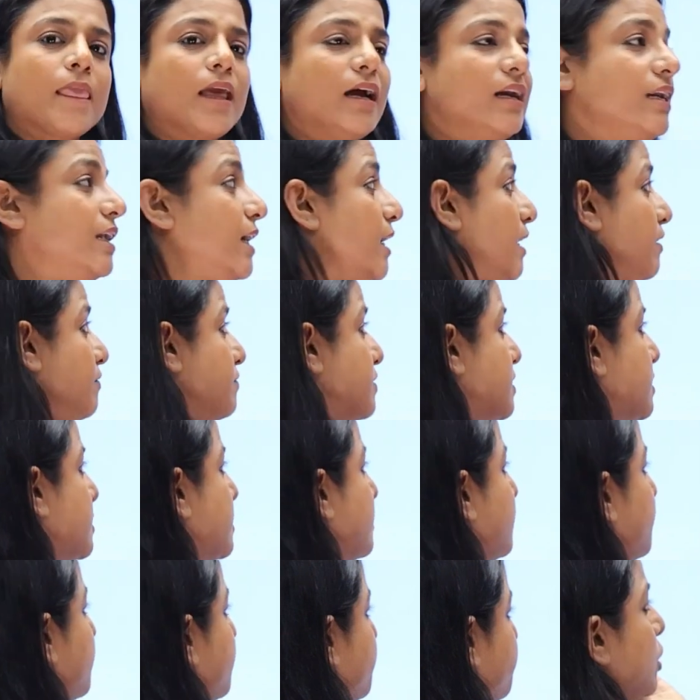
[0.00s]

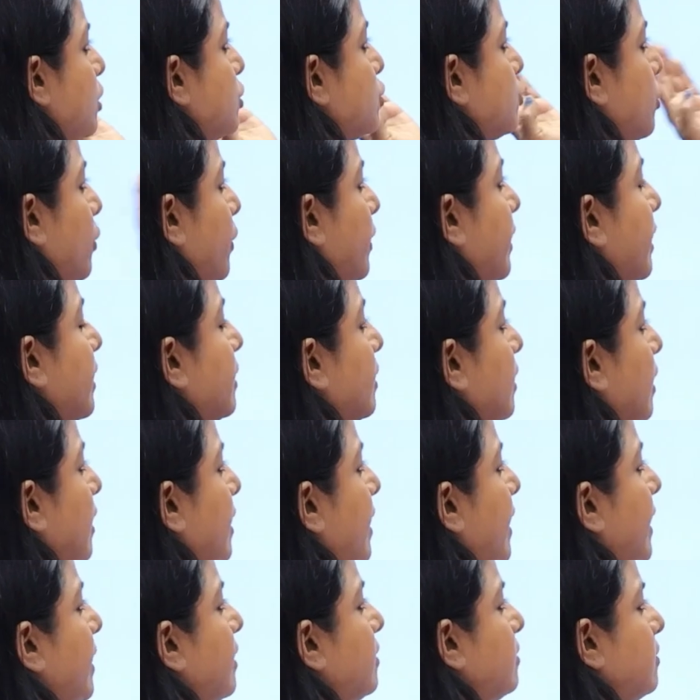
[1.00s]
leaves. So you can
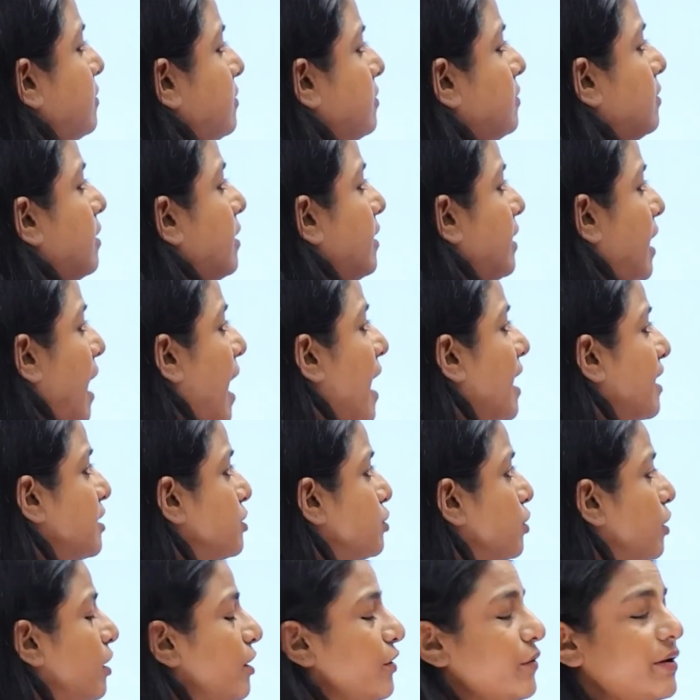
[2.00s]
collect,
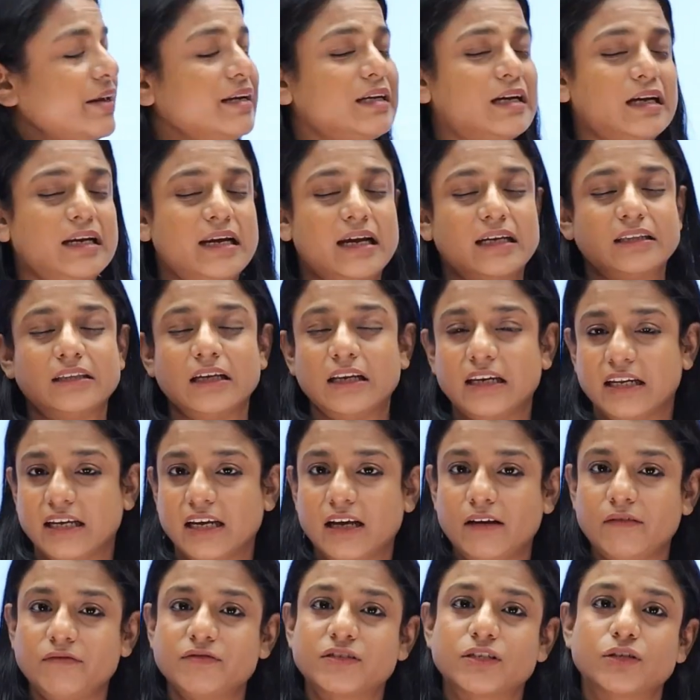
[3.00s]
actually you can collect the
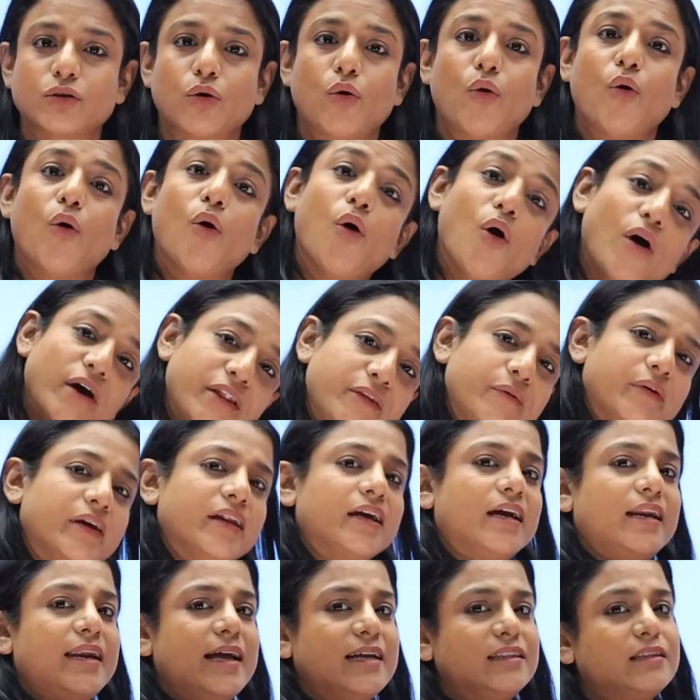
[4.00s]
leaves, or you can
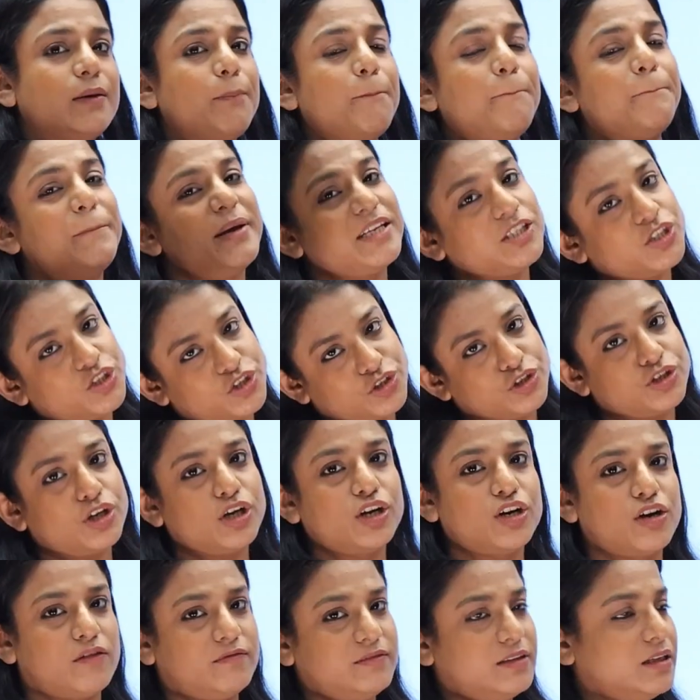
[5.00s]
collect the
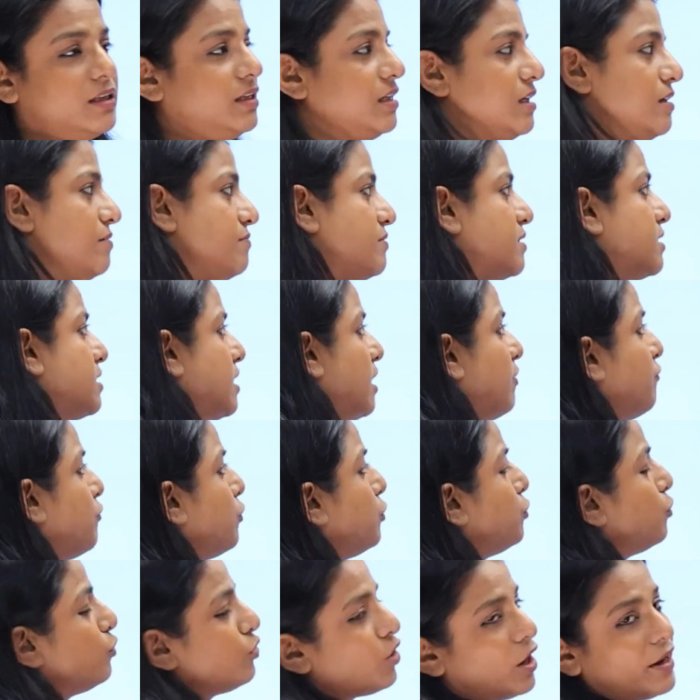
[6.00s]
picture of the leaves if you
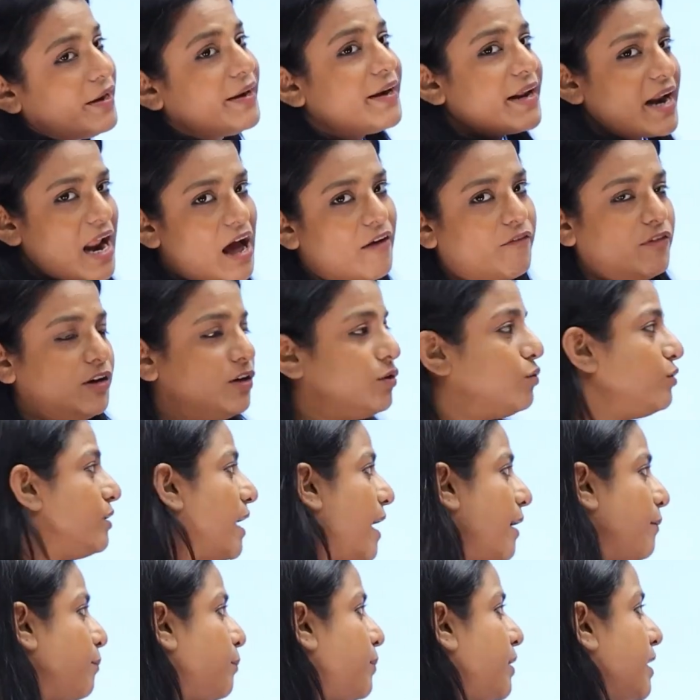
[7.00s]
do not travel to
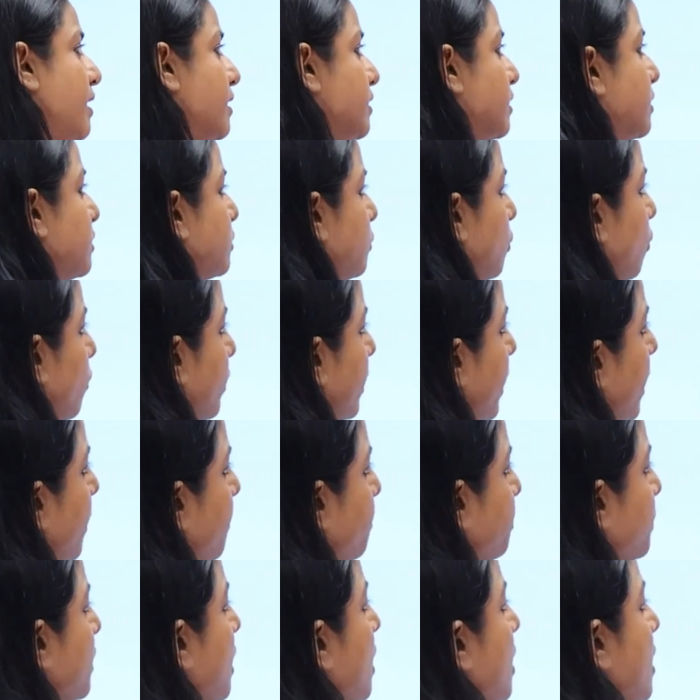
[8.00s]
that place. Okay,
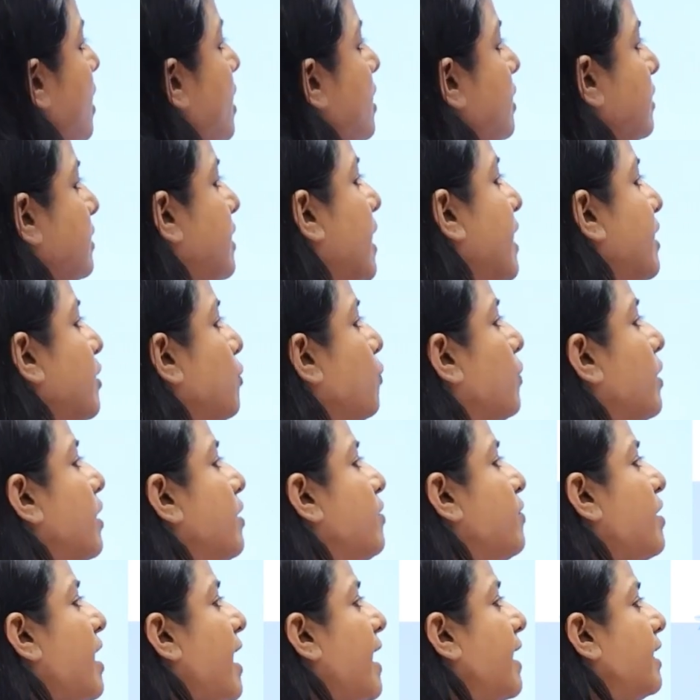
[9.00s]
then you
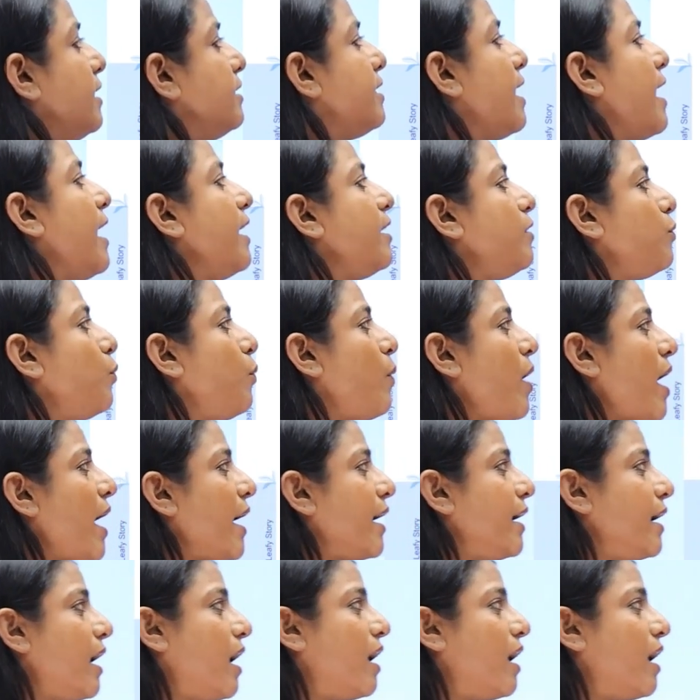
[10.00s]
can write that why